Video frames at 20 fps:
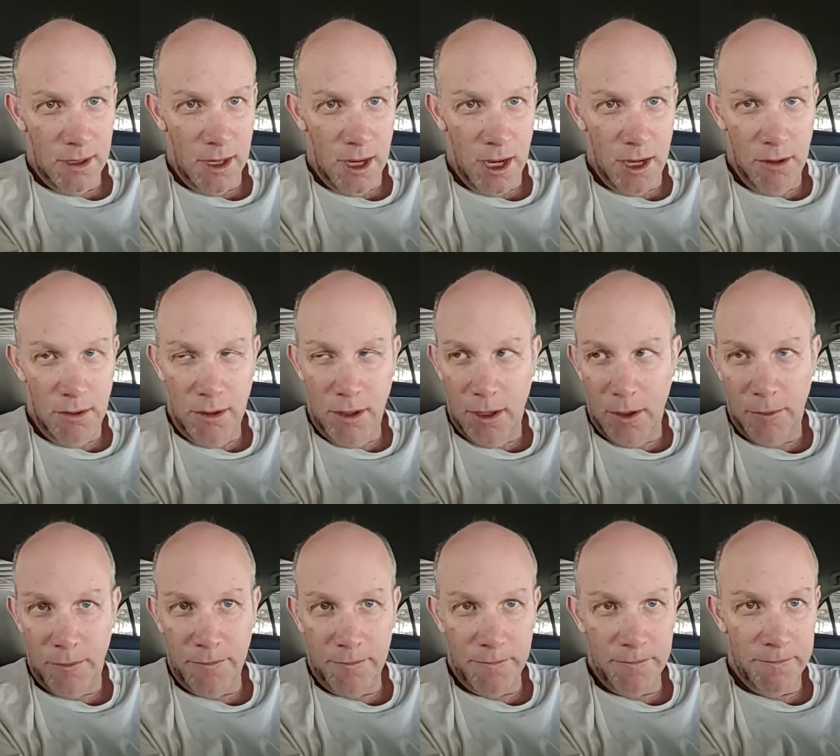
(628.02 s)
I don't
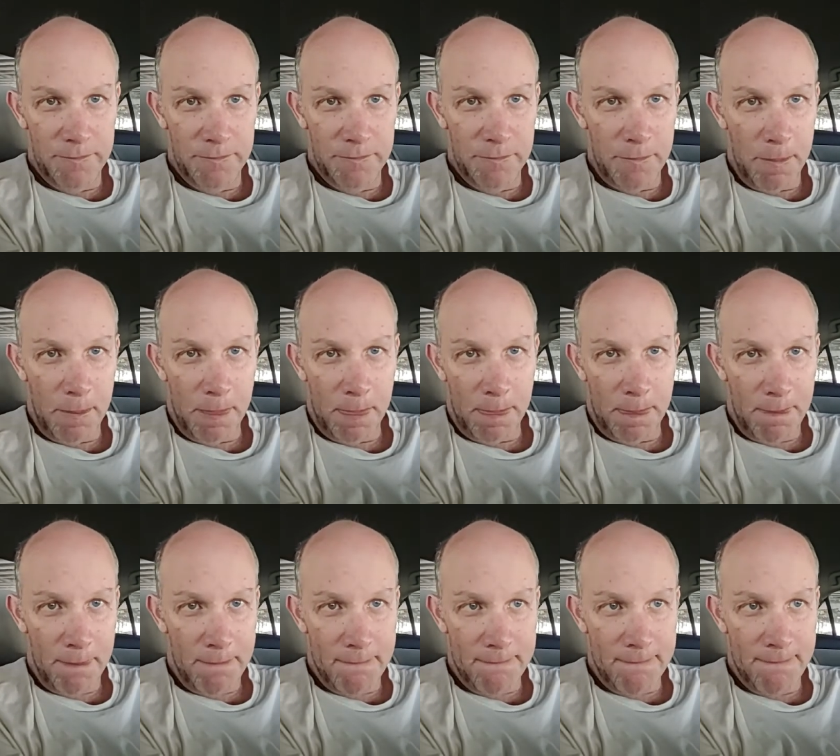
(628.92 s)
know.
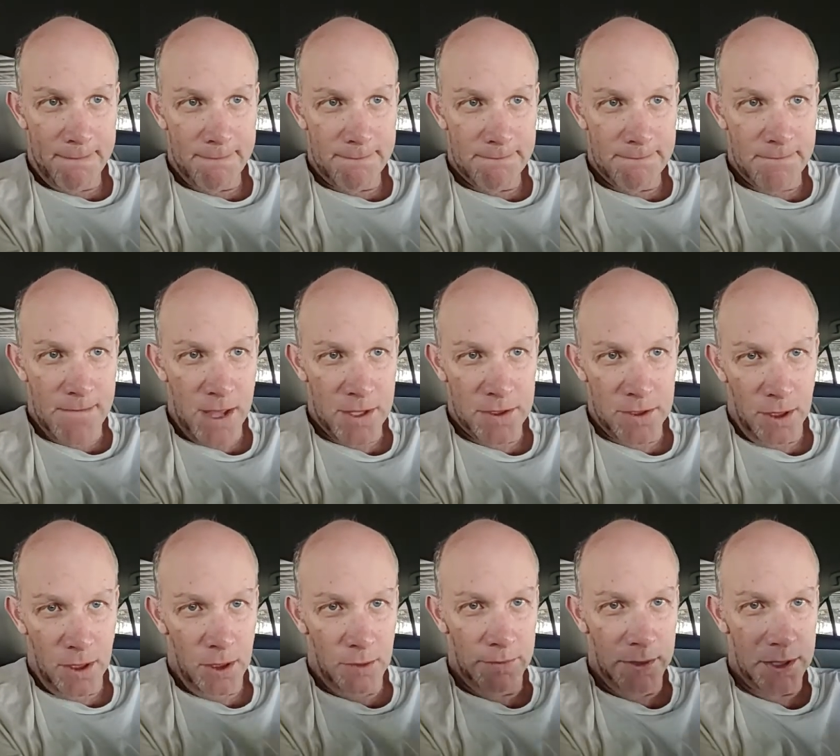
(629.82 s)
That's
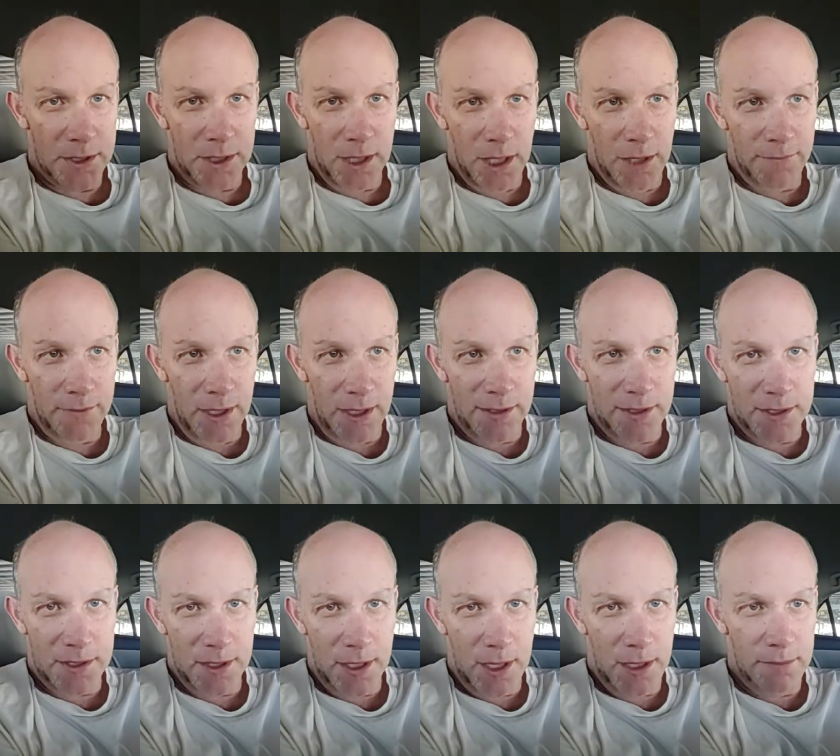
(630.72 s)
all. That's all I've got
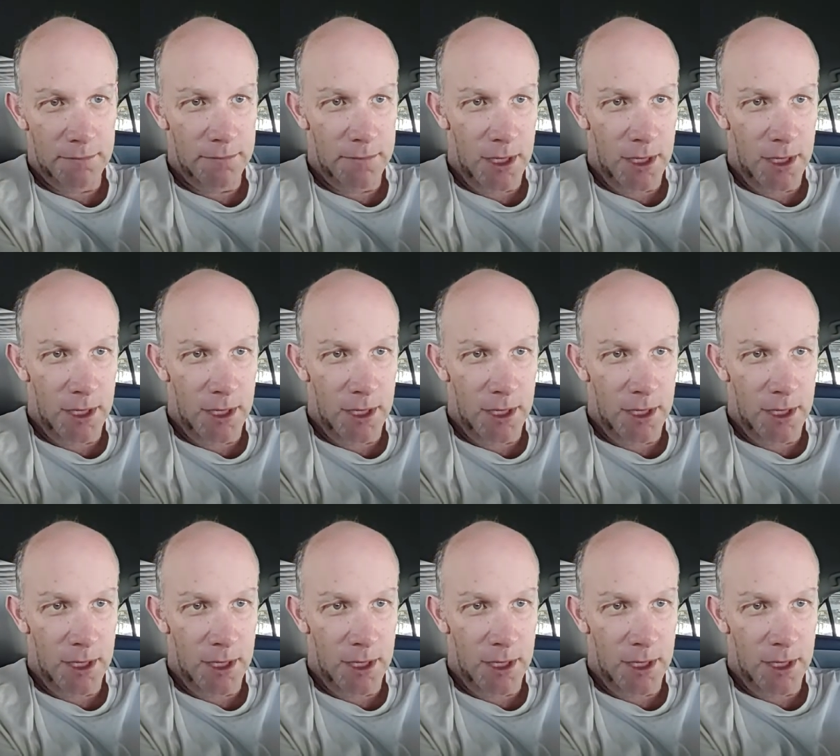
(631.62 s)
to say.